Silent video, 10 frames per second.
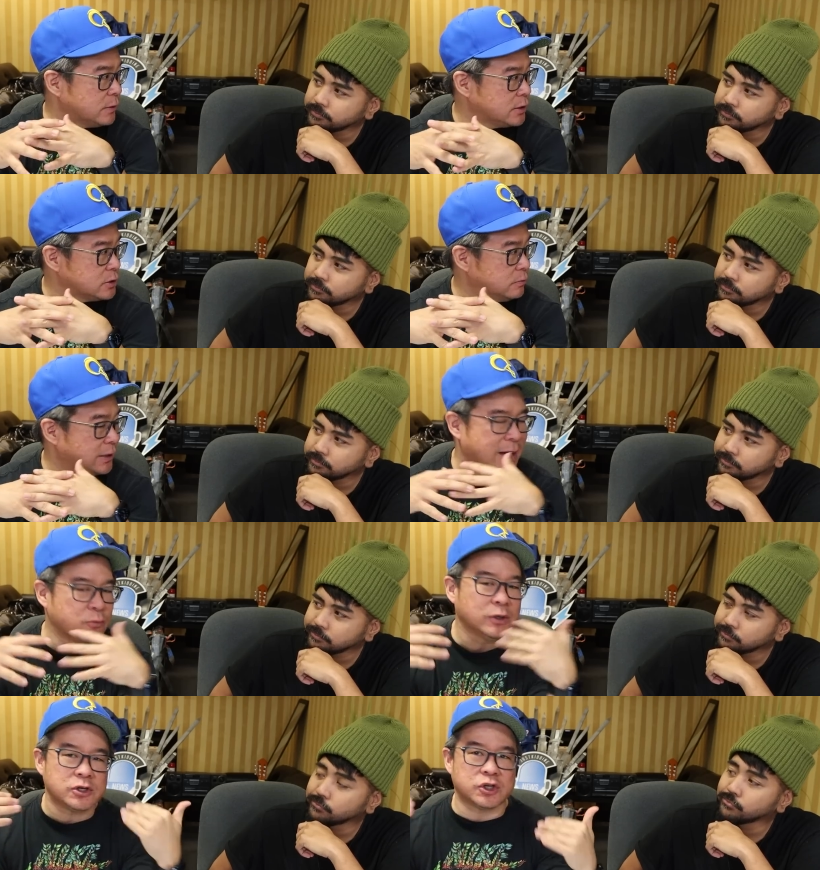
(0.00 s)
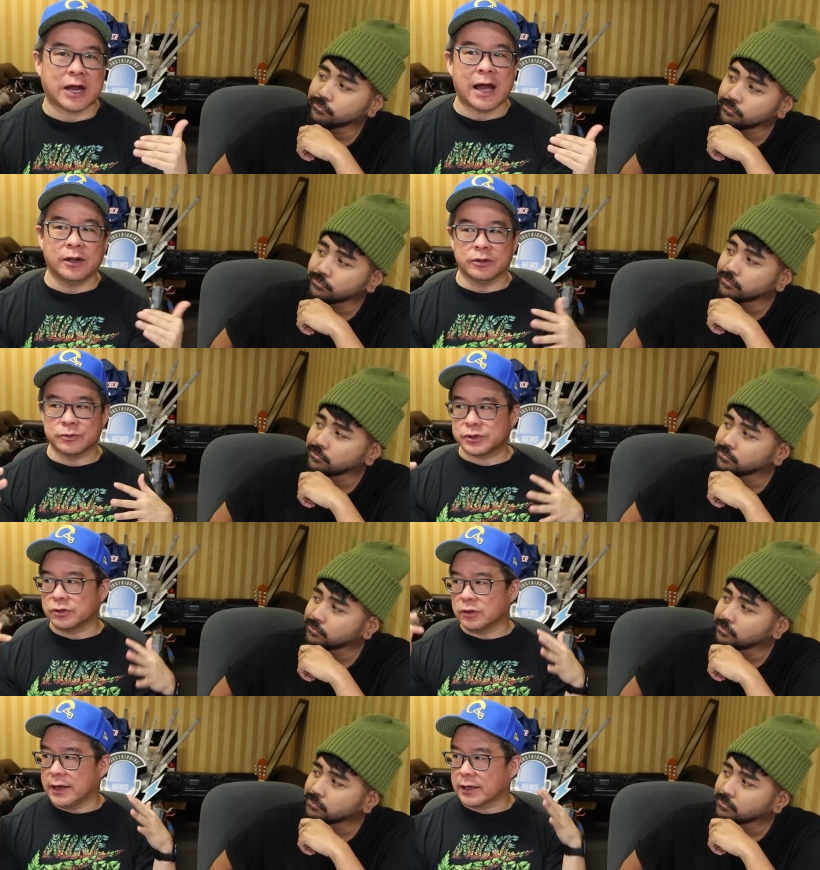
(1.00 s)
Speaker 1: much. But I'm really shallow,
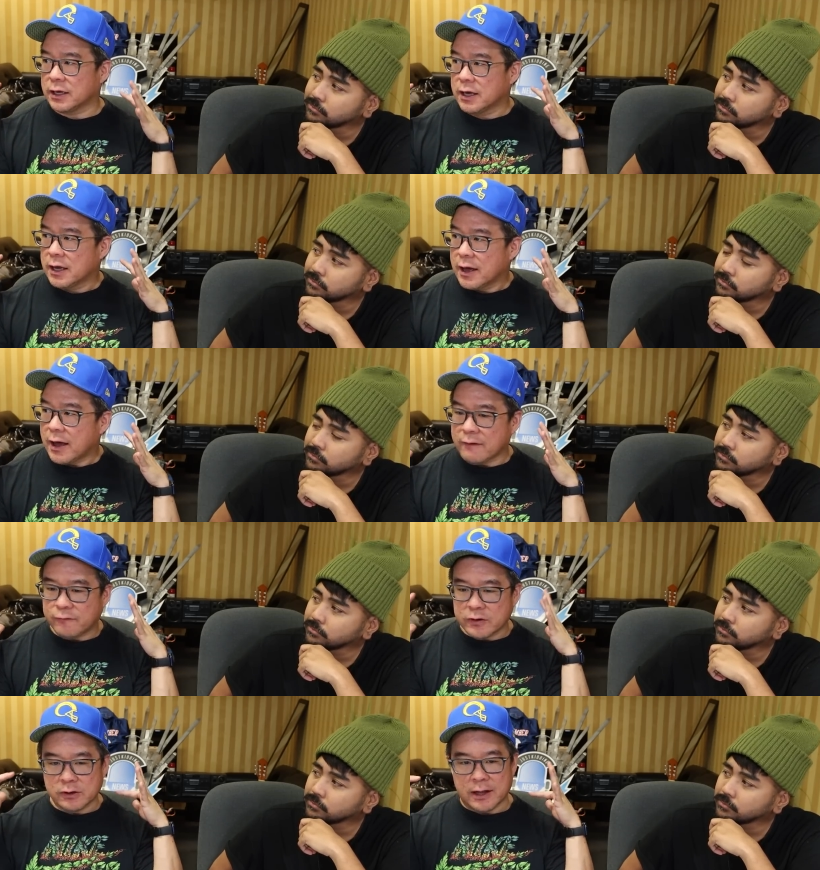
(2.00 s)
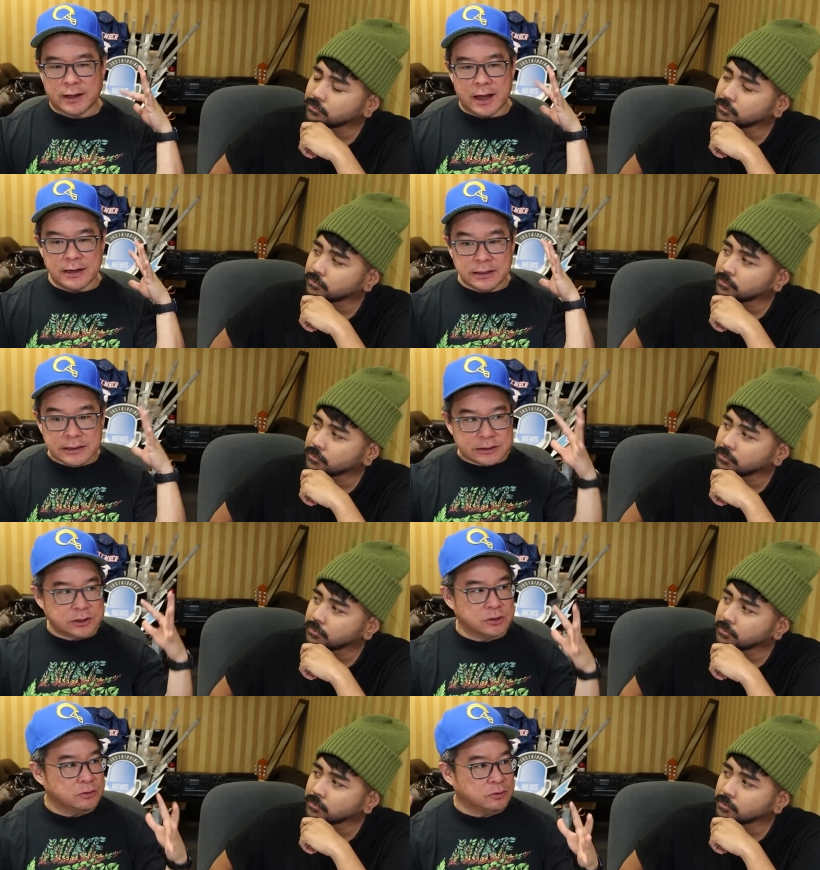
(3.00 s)
so like, I feel like I need
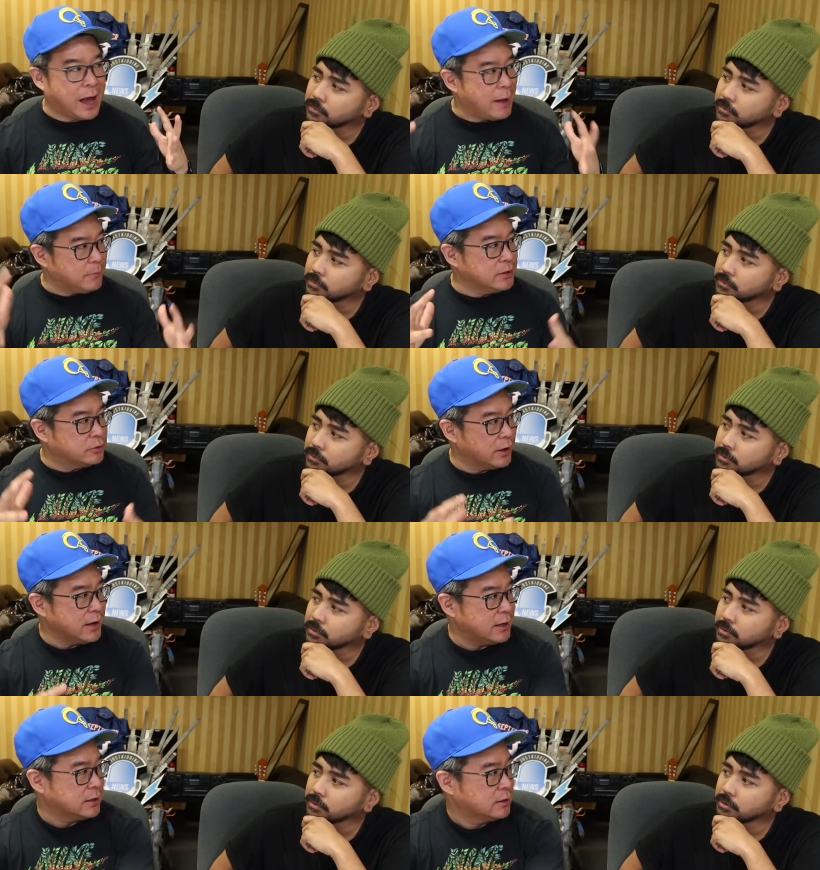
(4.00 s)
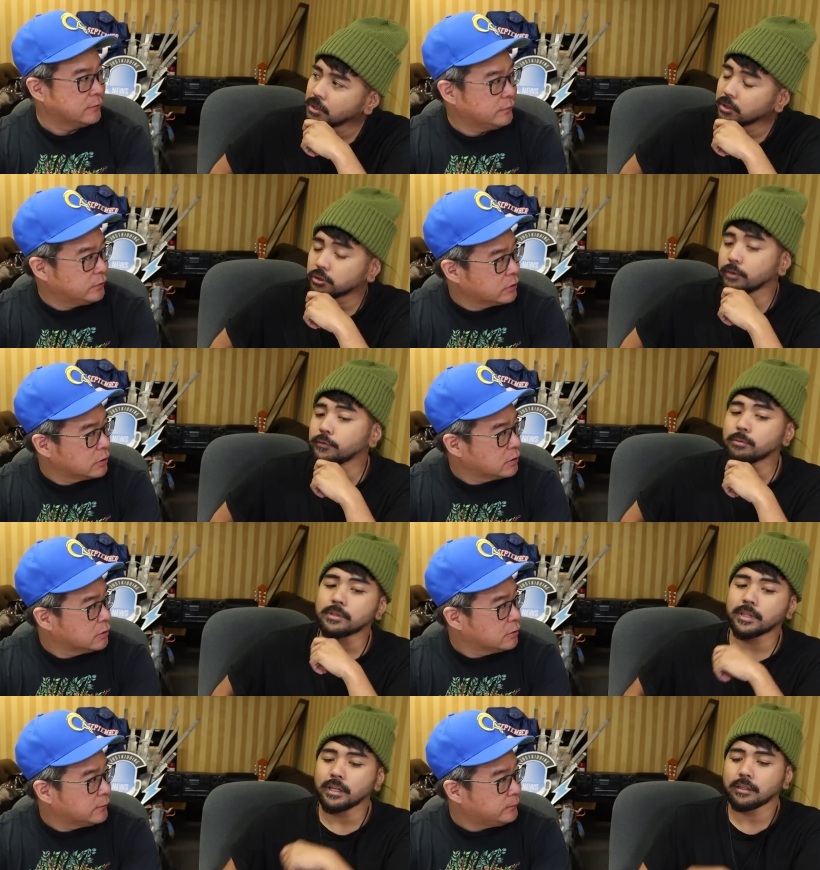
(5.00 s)
to not be gray.
Speaker 2: So if you were
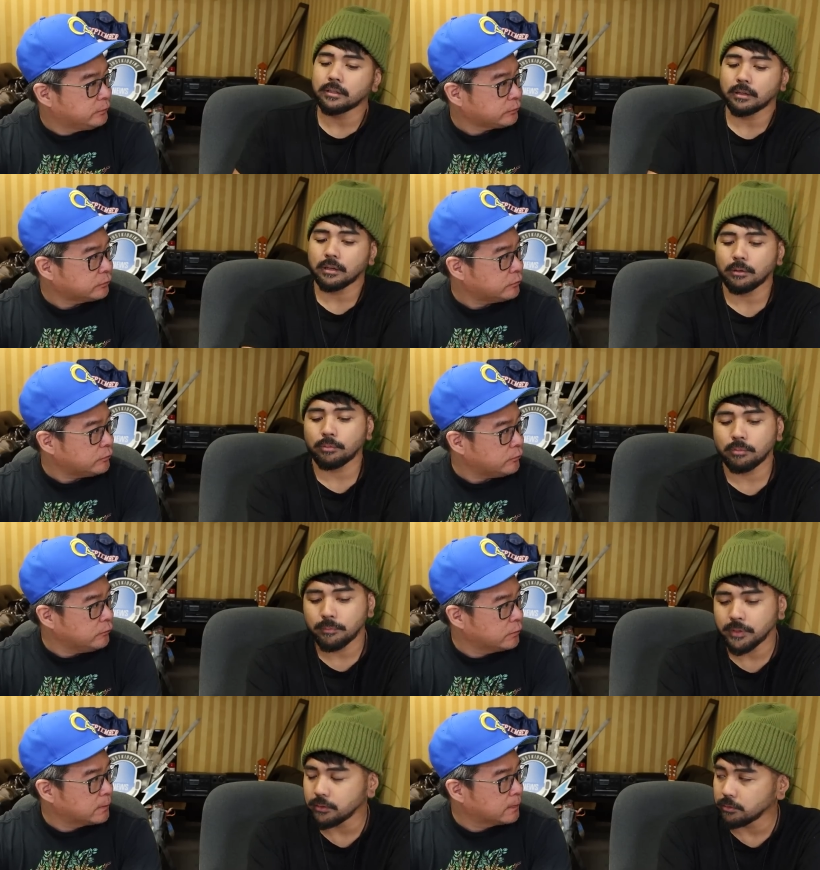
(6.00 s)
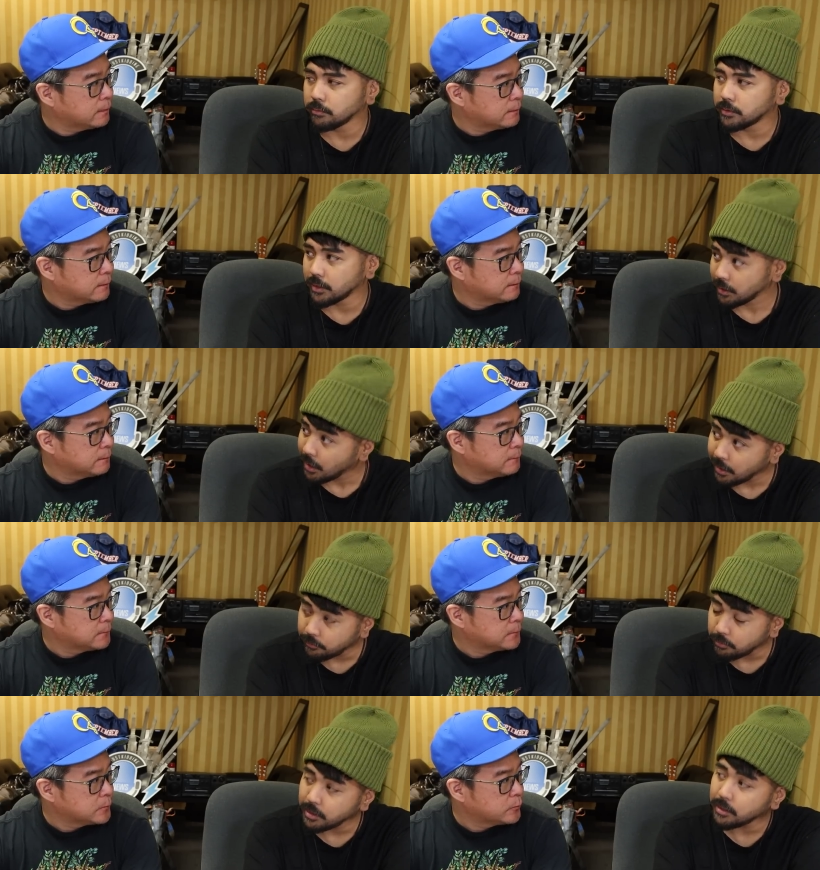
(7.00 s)
dating a woman who did
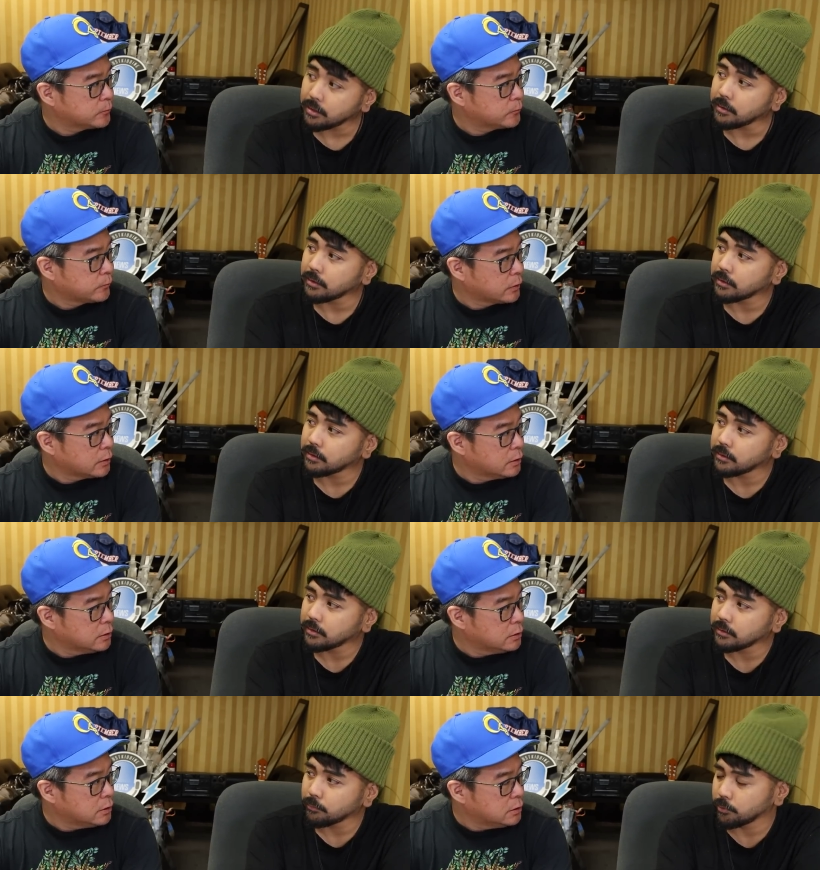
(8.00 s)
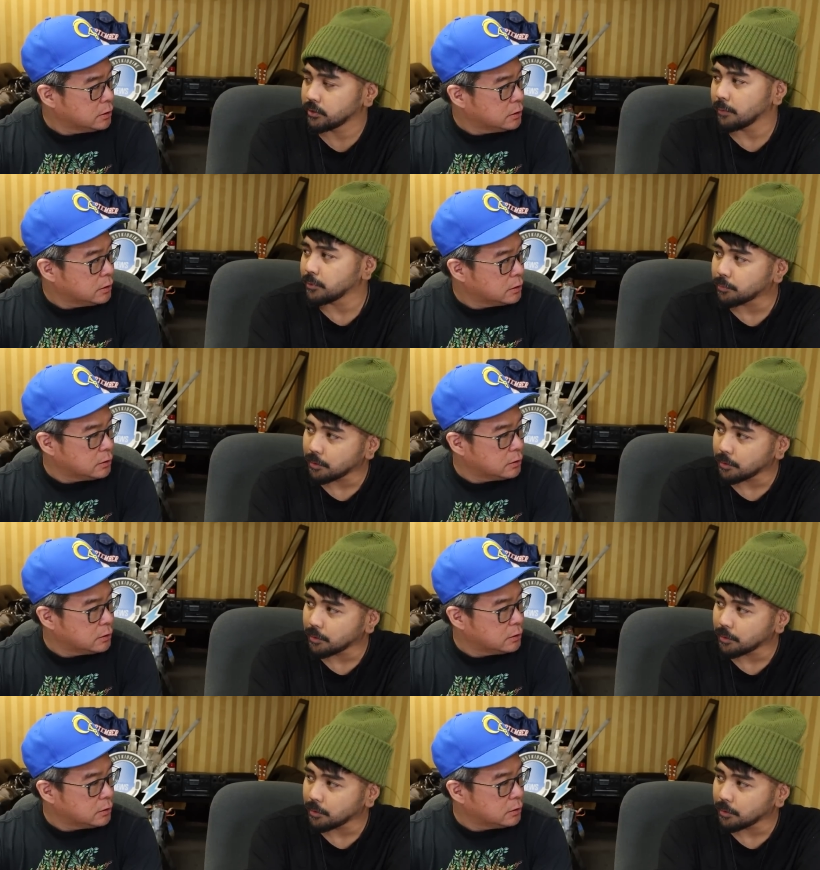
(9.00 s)
have gray hair, would that be a